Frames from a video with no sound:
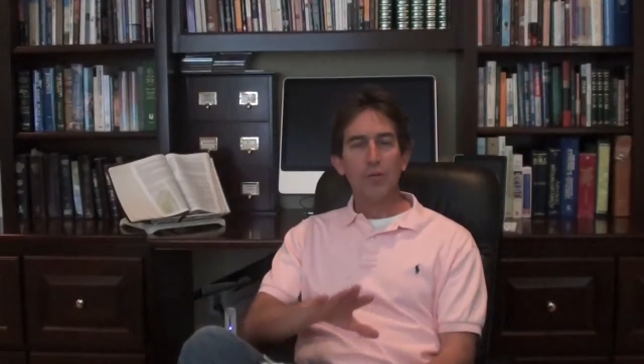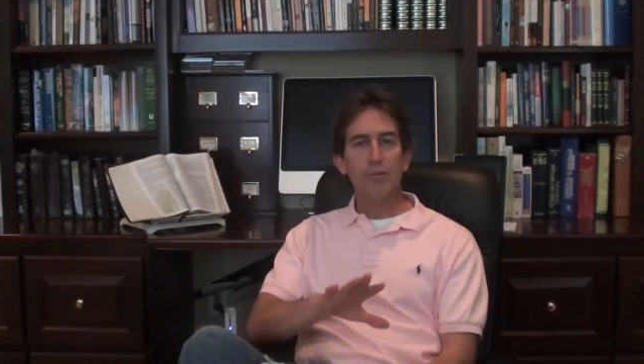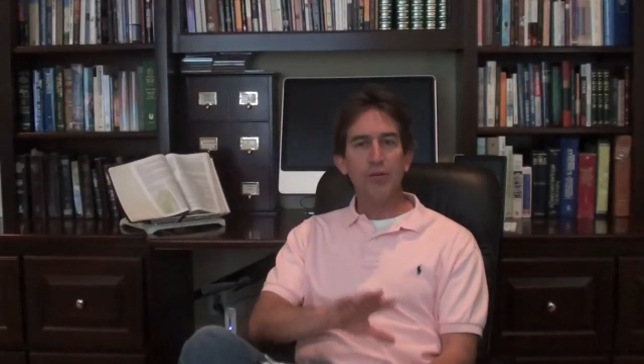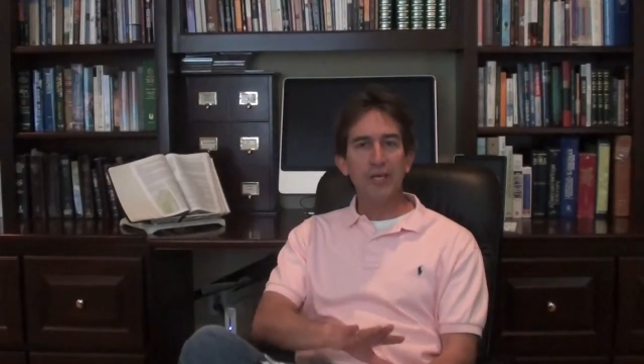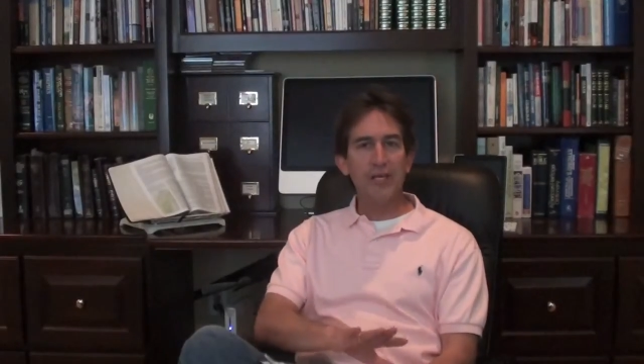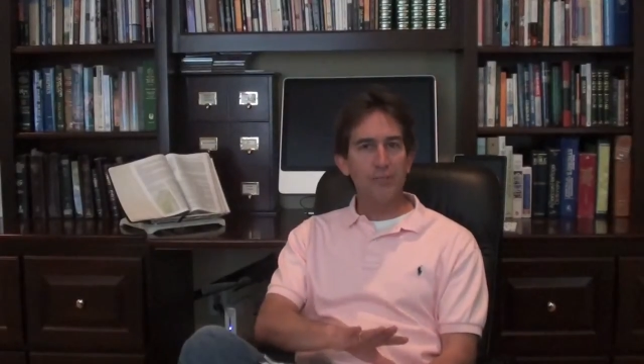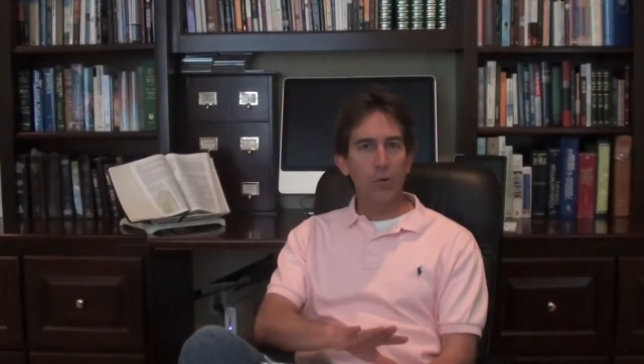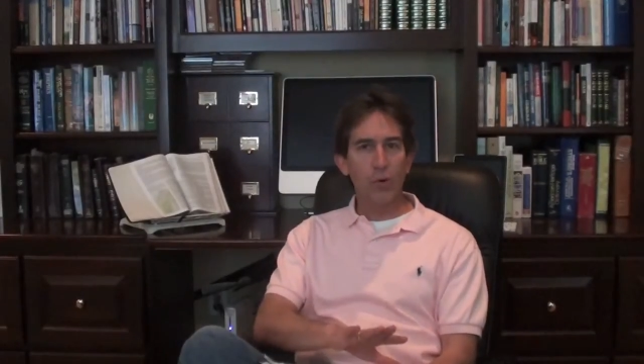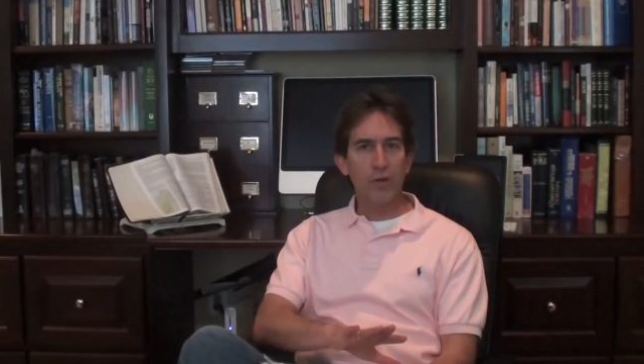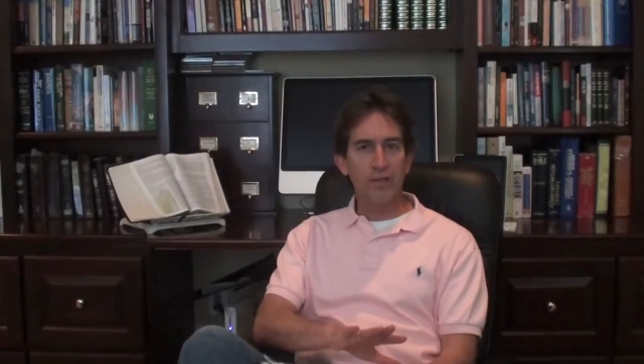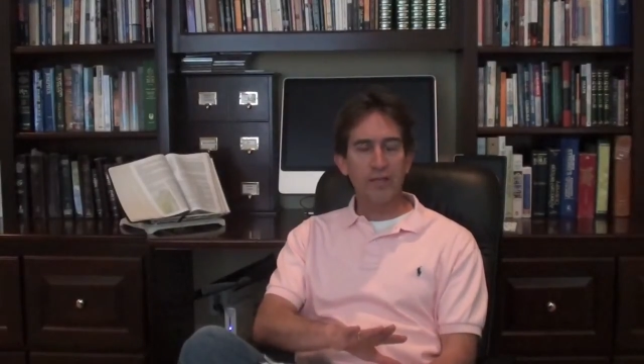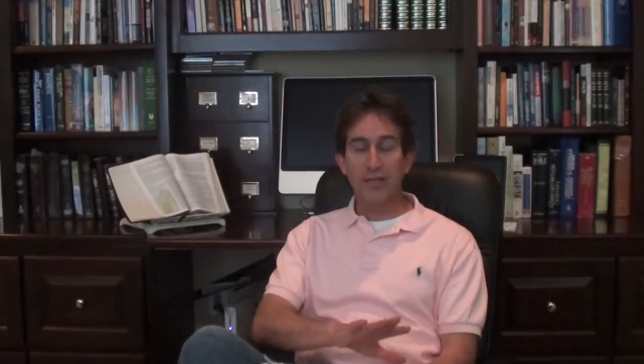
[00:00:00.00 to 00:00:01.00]
Being
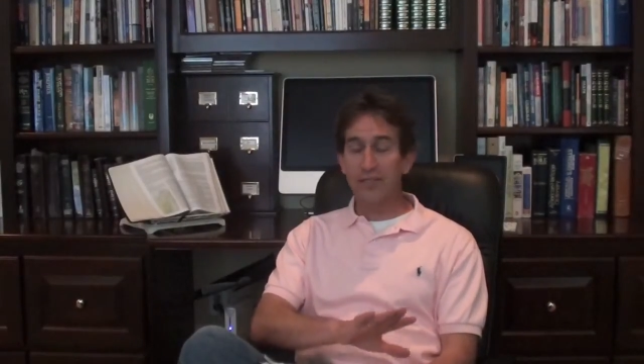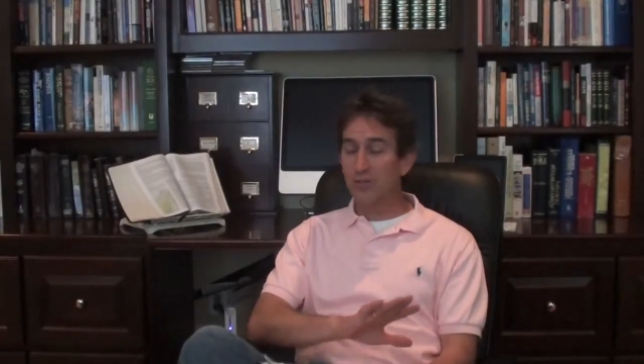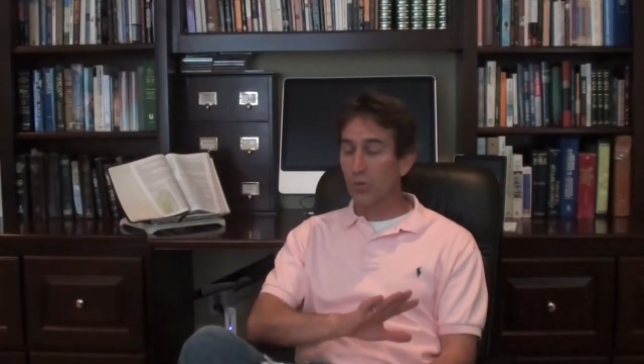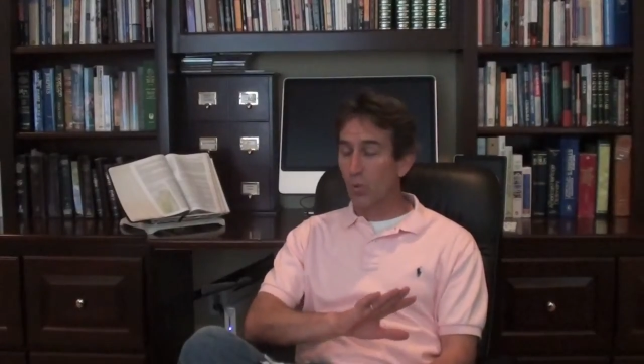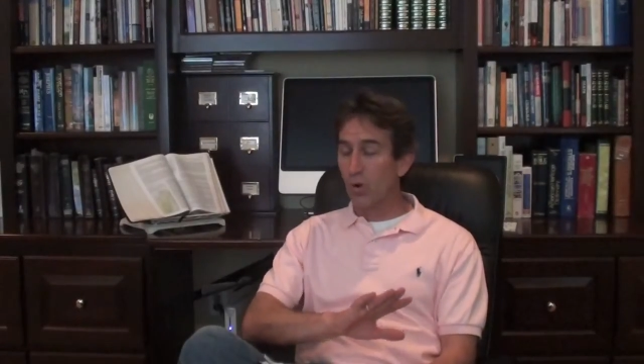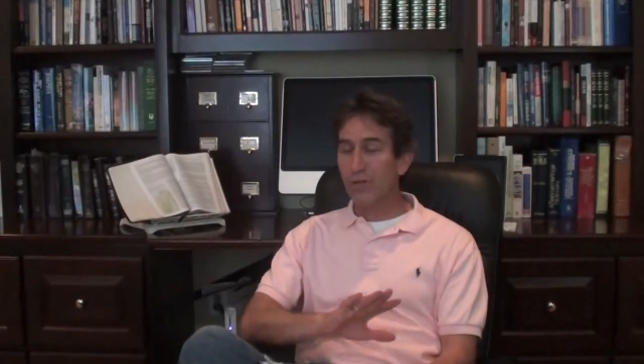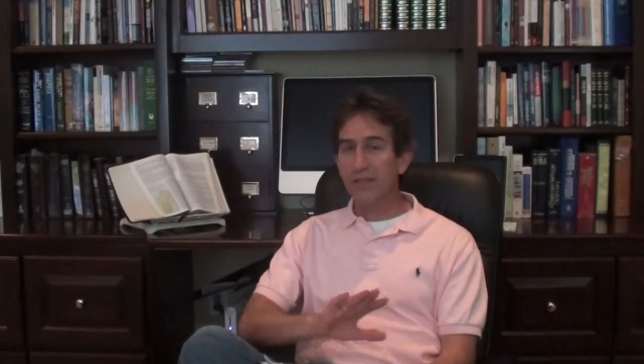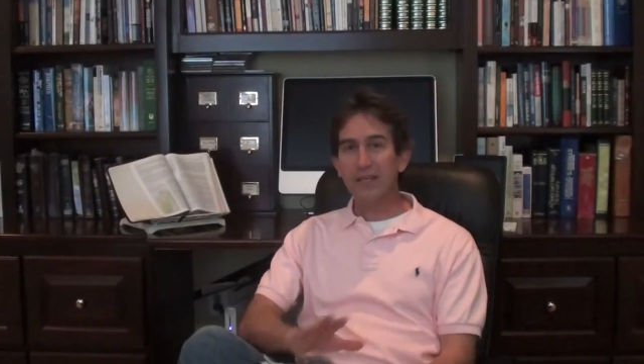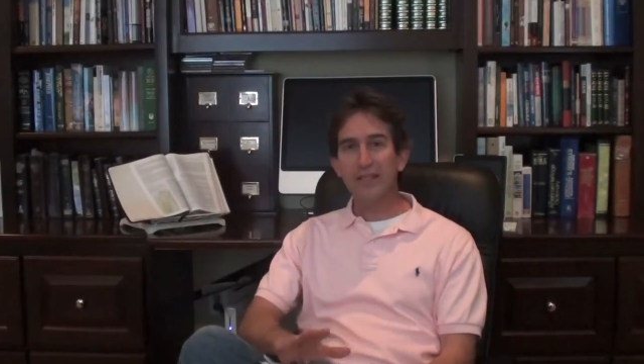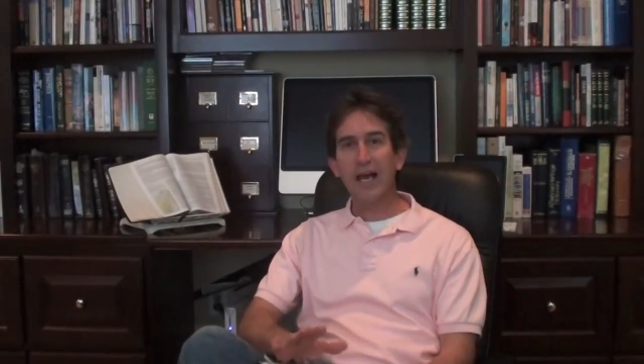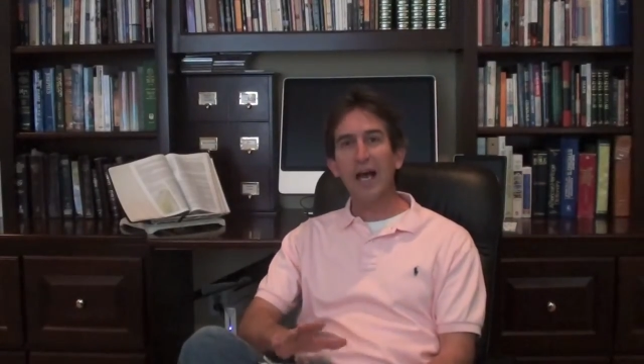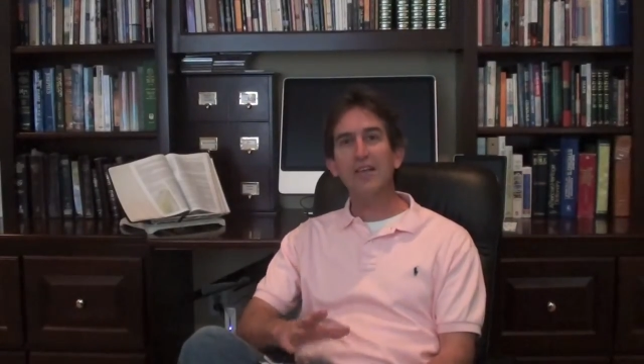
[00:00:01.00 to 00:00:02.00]
born again is a work
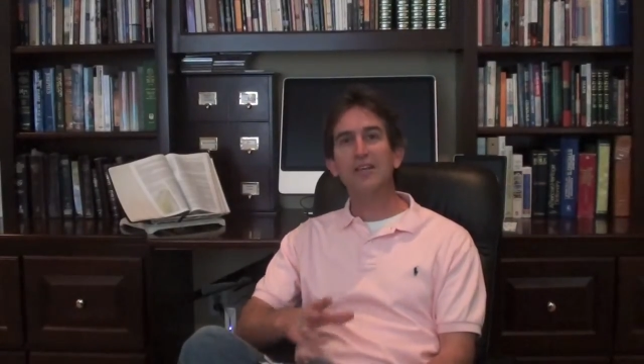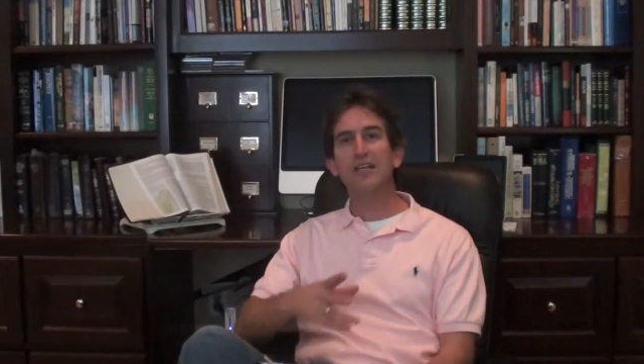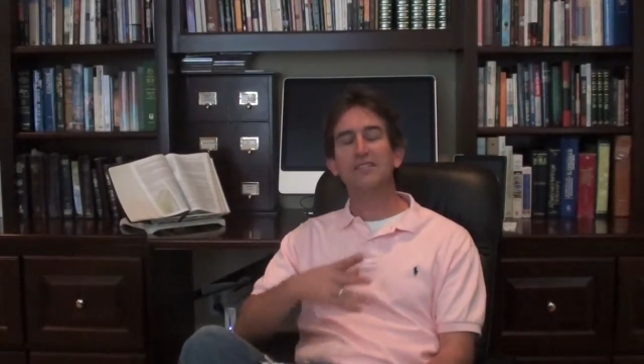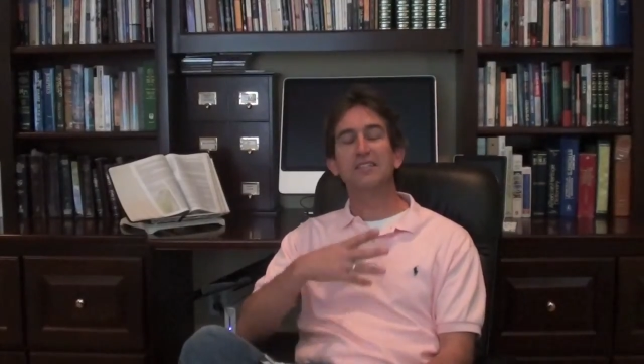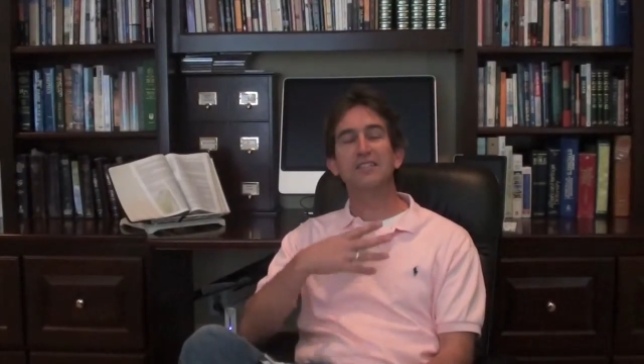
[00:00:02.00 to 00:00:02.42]
that God does.